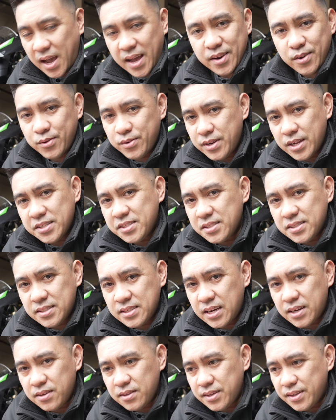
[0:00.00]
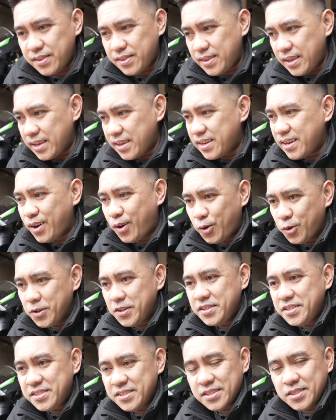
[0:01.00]
I don't necessarily think
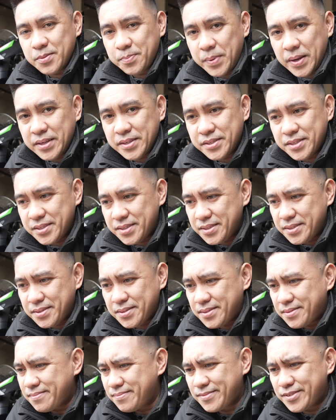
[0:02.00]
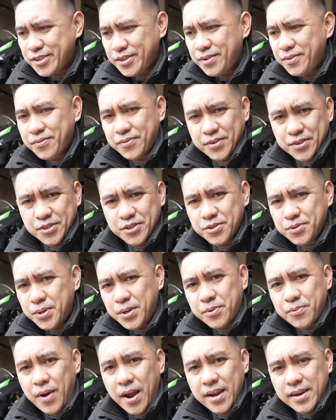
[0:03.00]
Olin suspension is good for
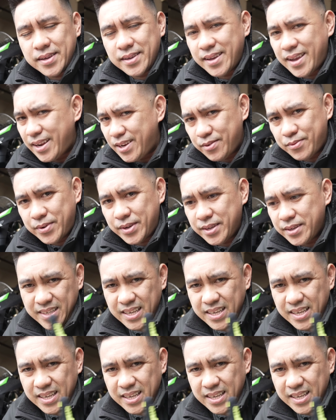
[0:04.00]
street riding anyway.